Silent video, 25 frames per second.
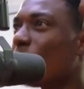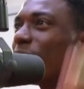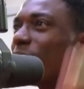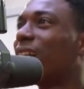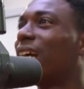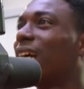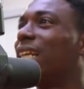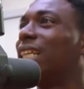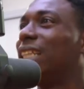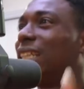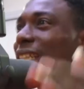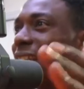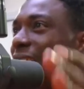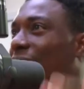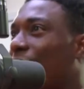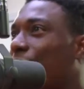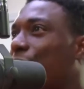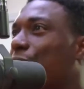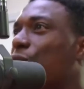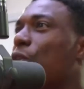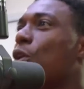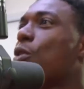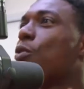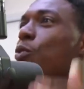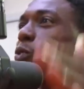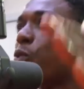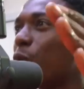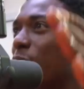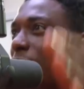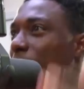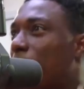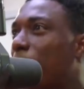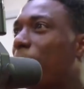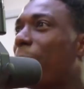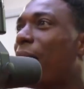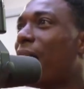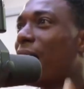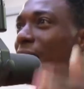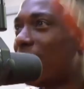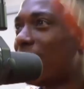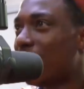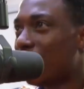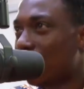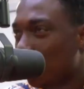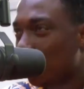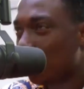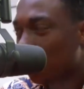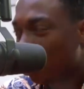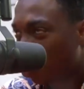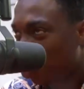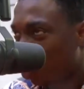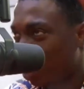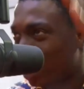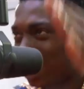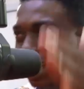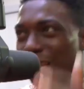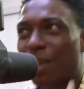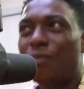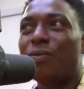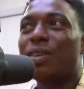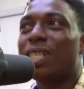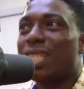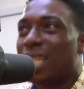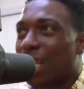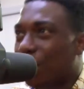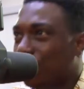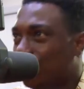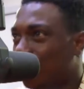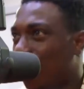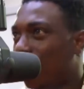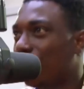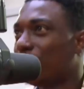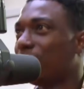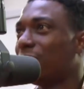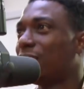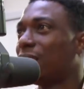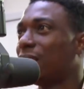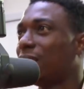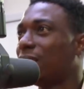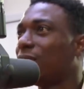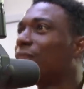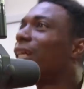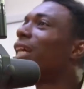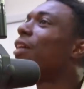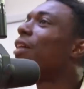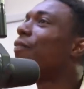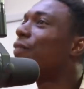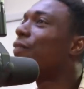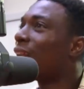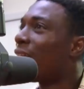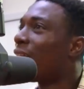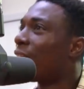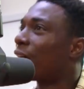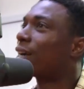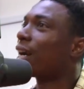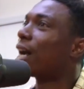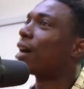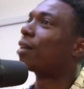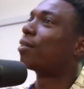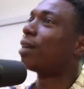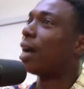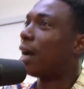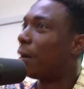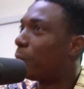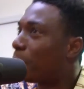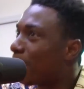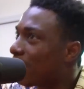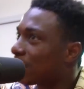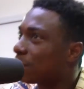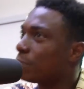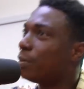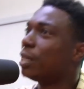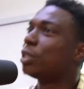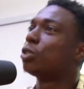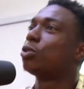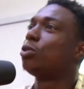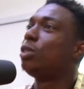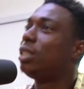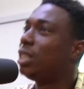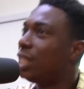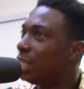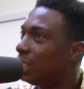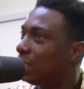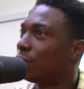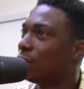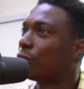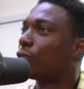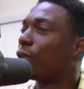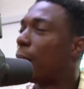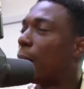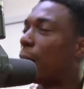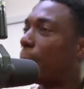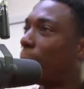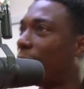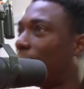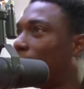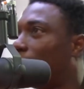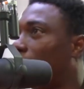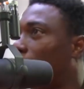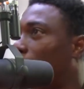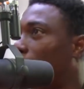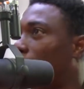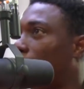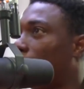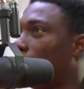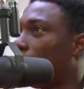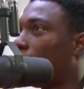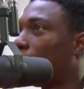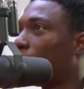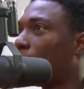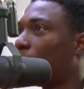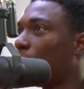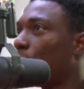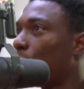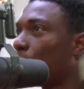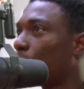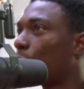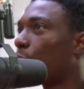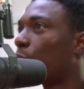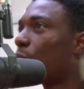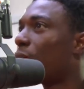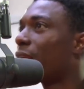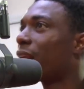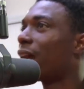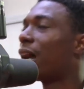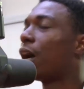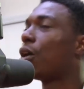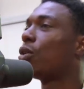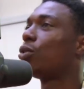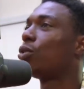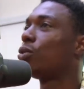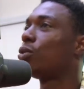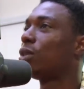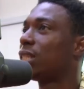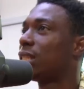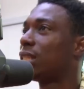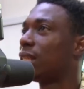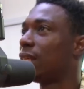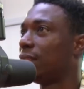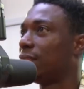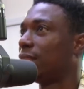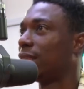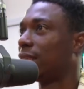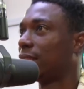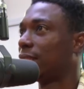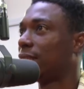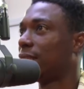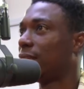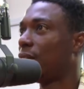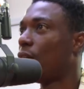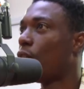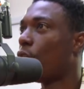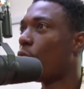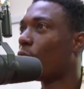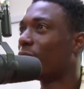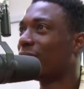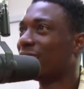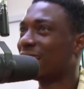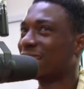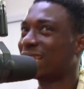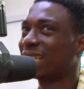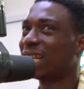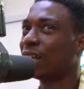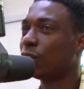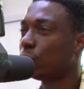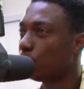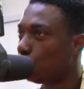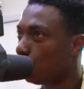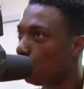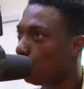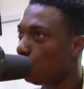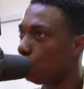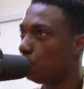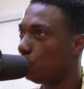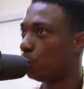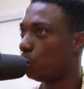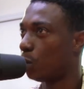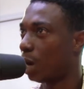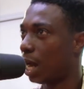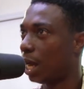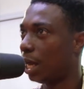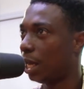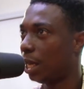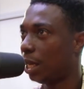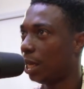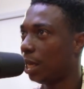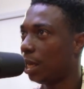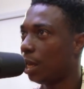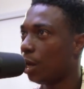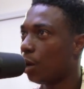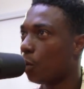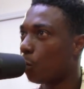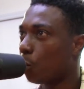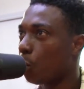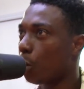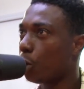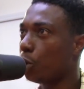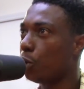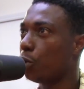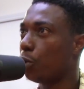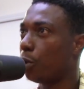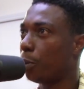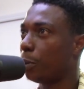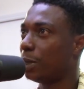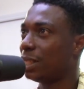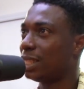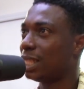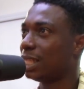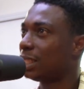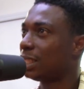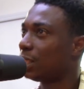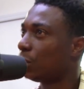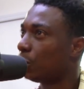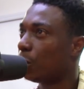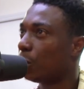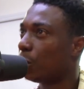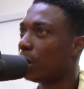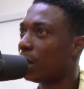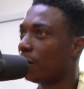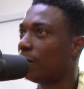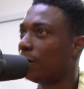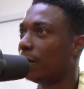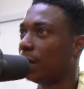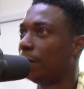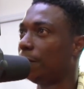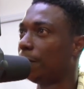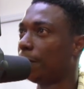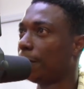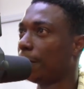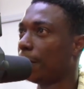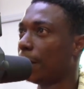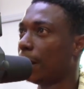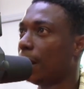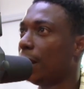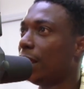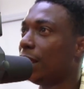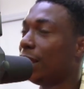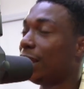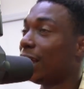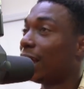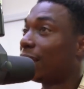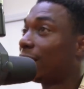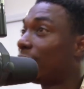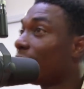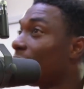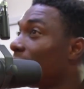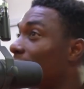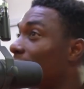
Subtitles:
than enough Winiba, even Central Region, even Accra, Accra, Abbas, THE, Kwaba. But look, what I always say is that understand who you are, what you represent, and whatever. There are three